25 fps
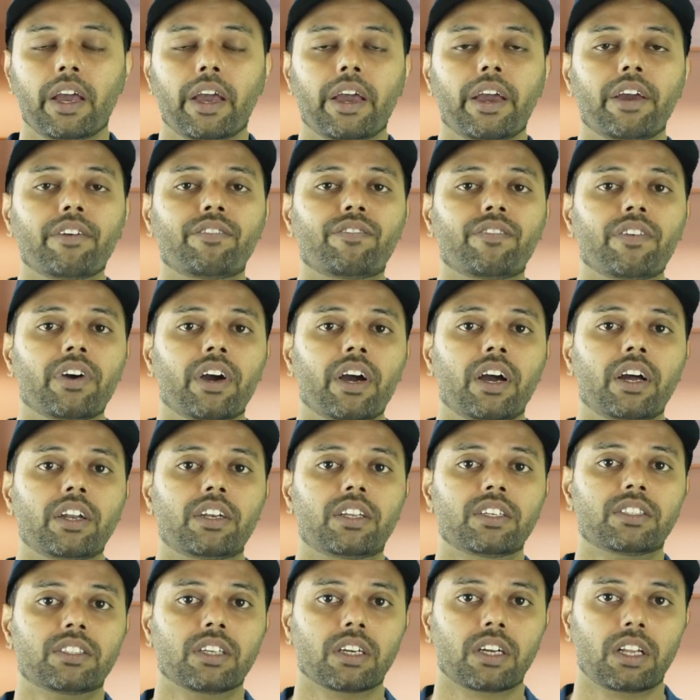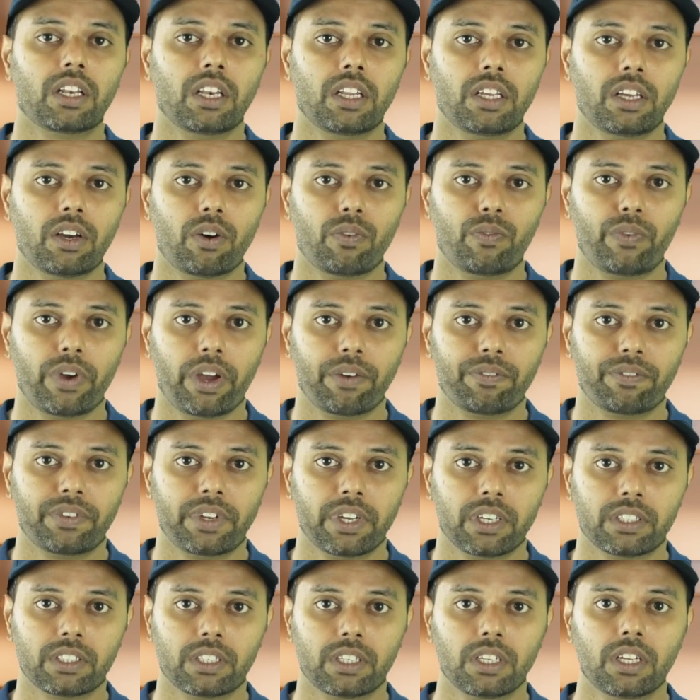If it is a CLIA-waived
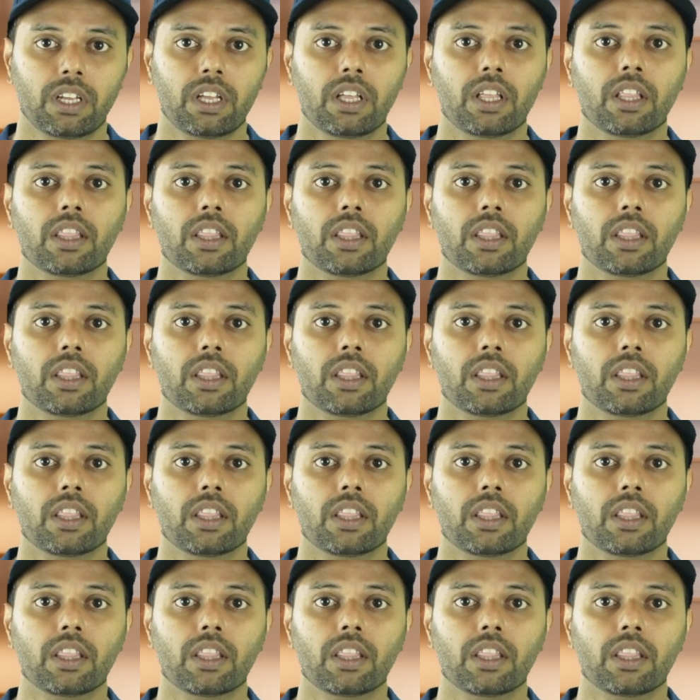test,